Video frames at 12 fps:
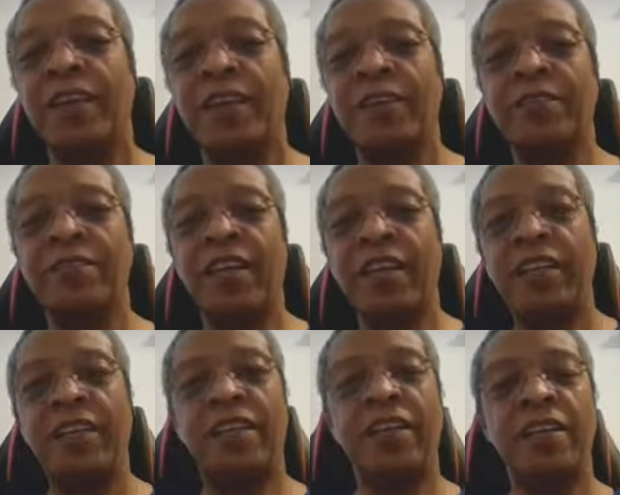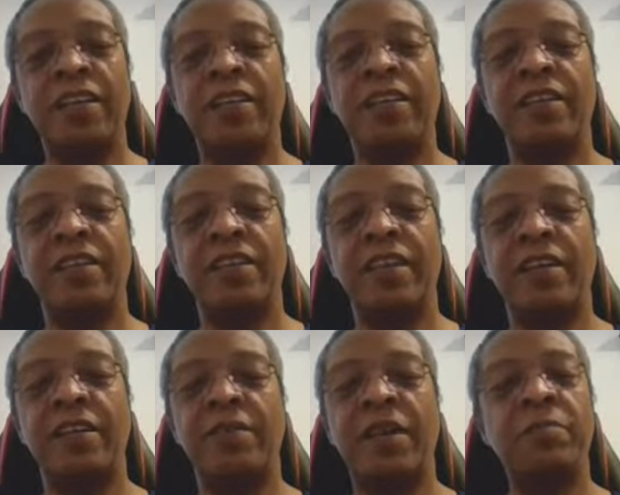You know,
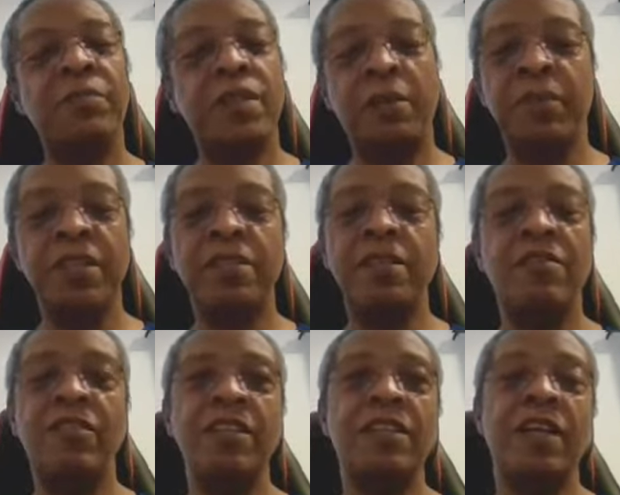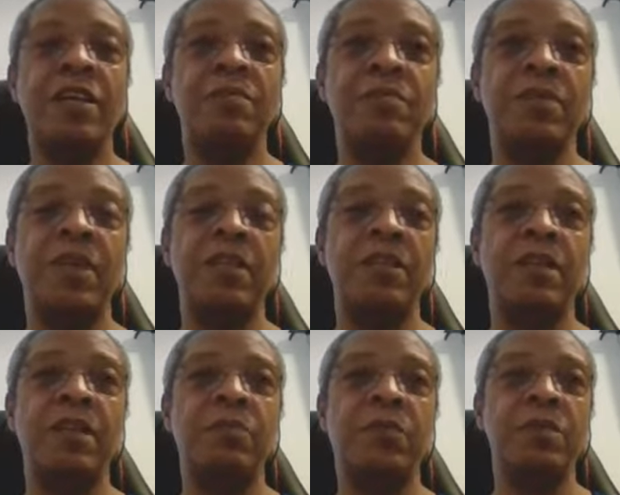I'm listening all the time
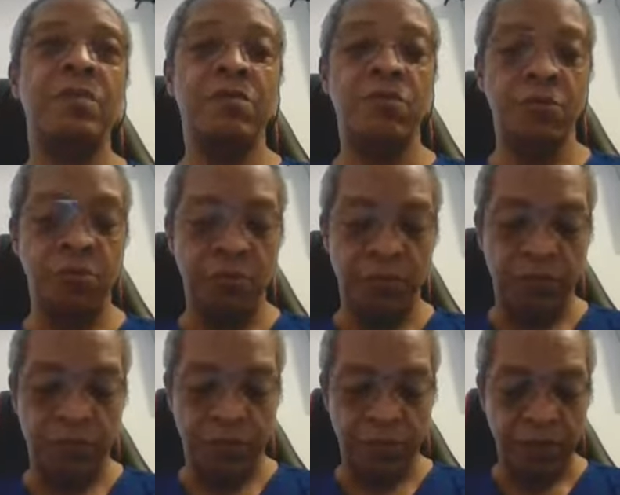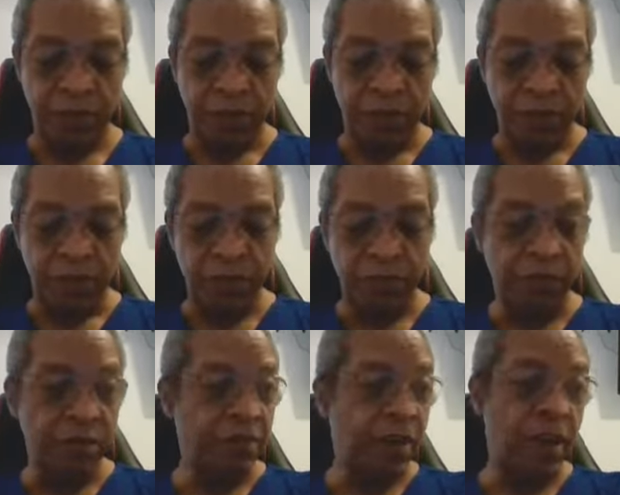at persons who
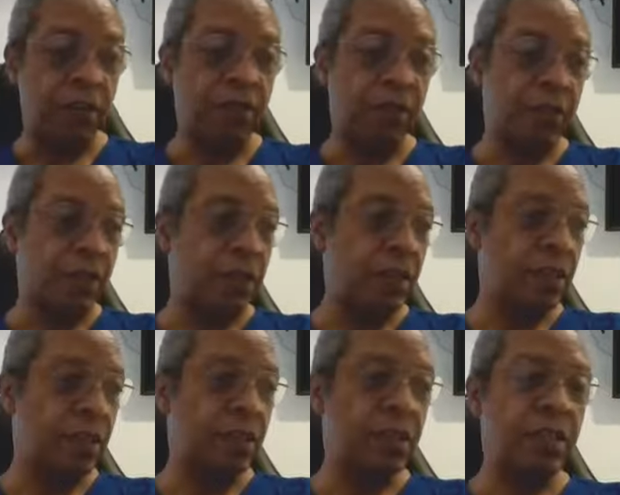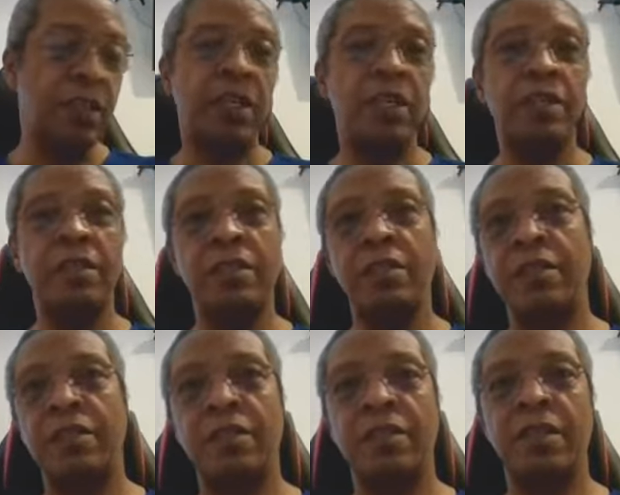are involved in
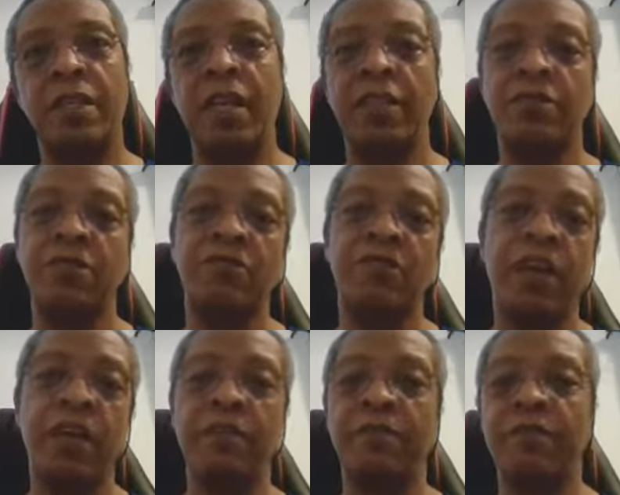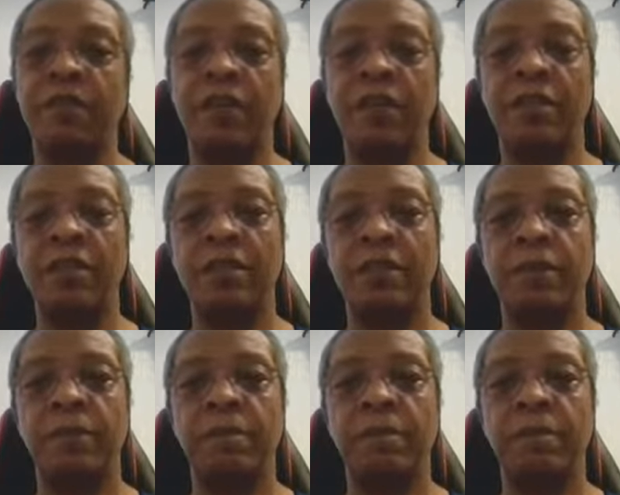the cancer drive, and